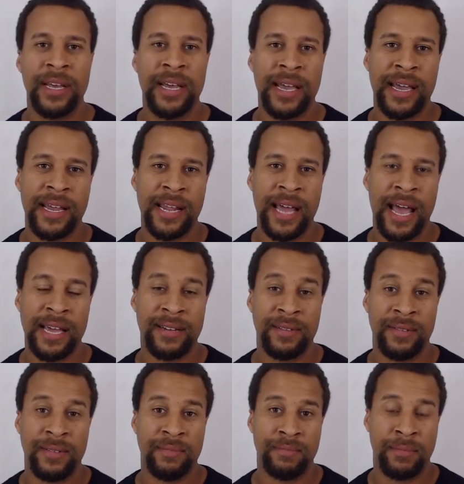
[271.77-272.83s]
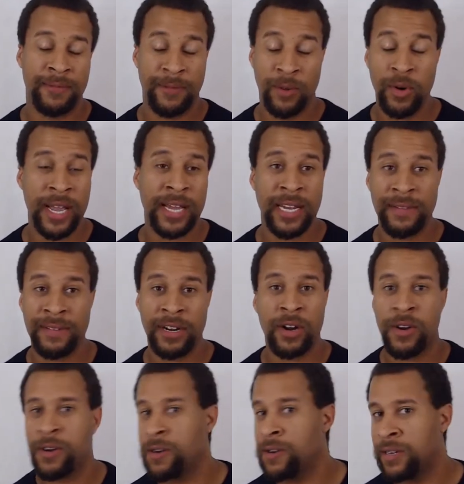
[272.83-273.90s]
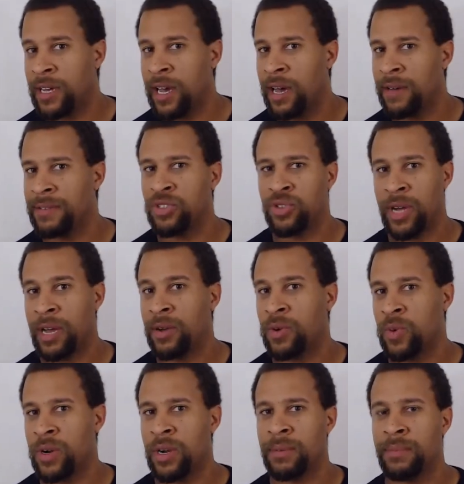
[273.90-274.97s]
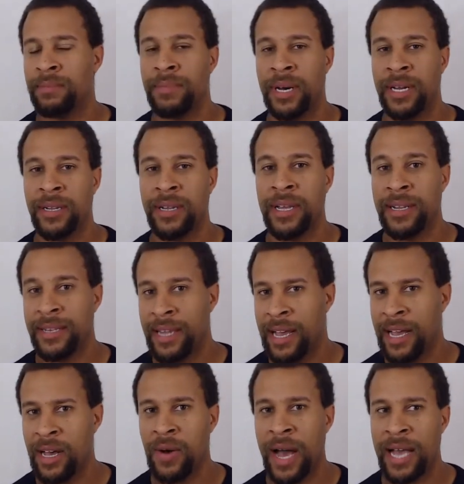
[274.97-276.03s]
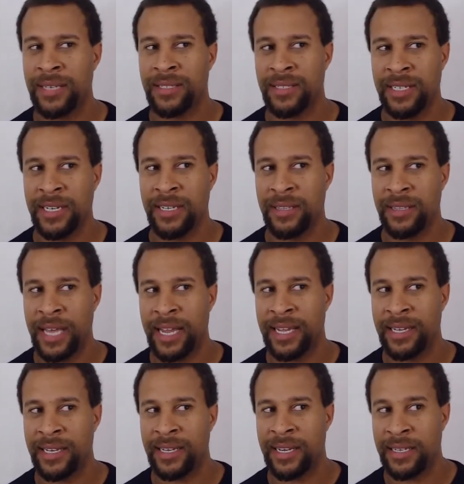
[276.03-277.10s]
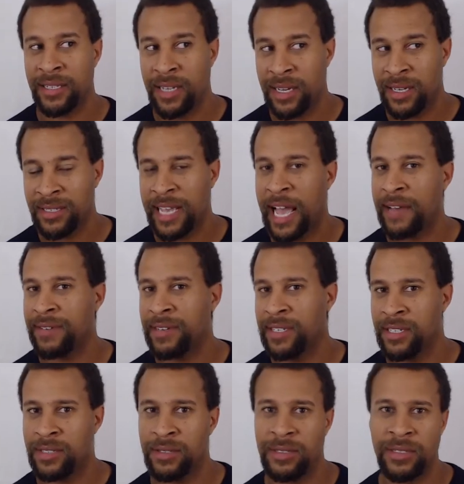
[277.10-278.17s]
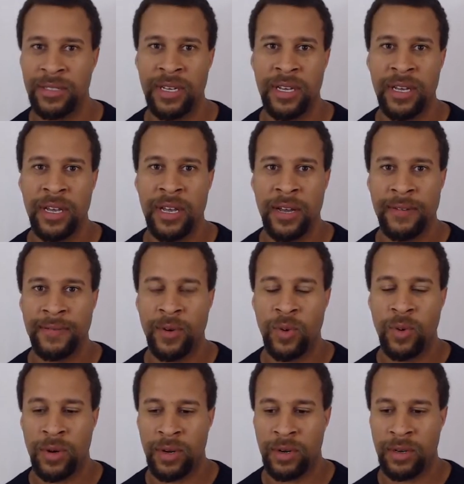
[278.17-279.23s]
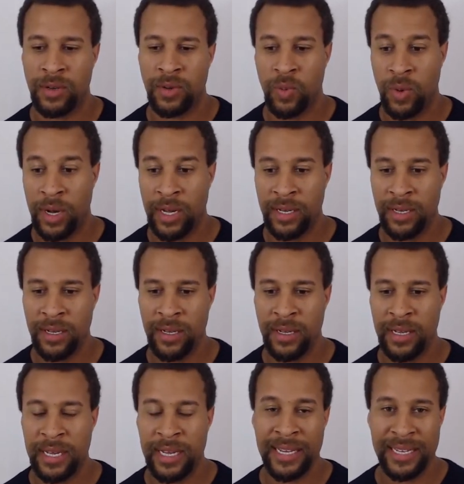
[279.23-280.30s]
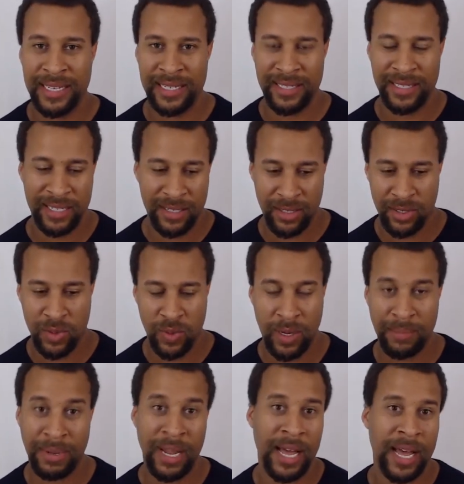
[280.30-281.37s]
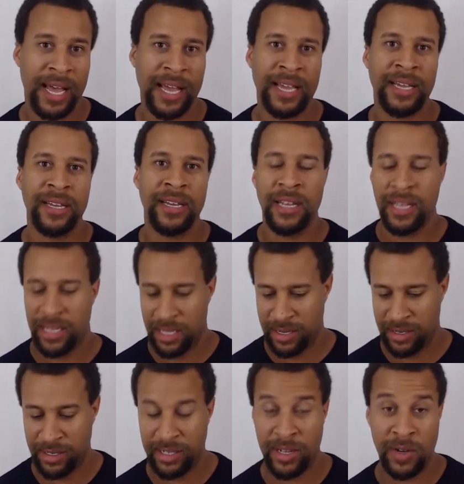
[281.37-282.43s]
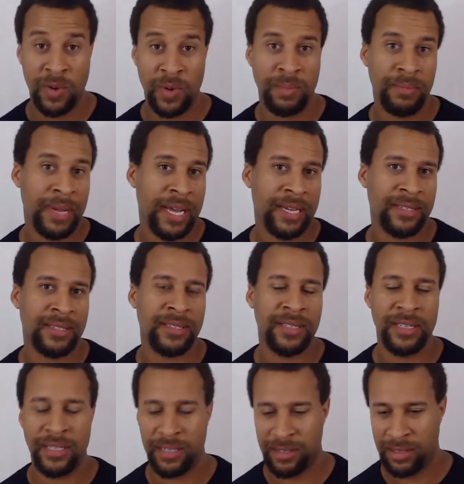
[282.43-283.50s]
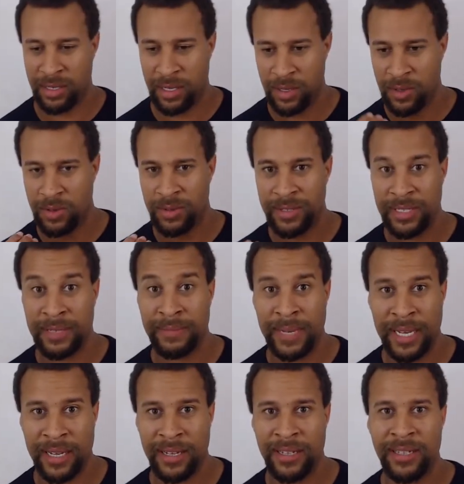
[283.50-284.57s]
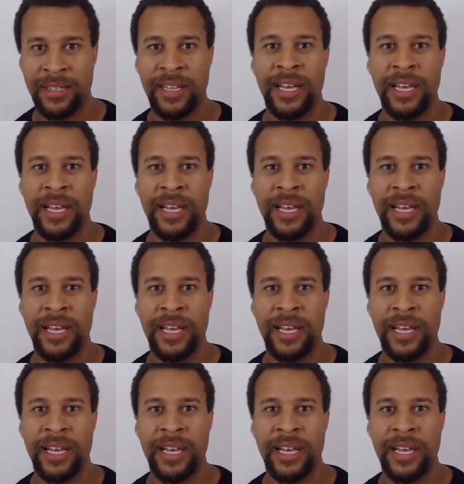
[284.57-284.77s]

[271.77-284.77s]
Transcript: And I beforehand never heard of a trout worm, but now I see that it does have a use for one, easy to apply, there's no mess, there's no smell,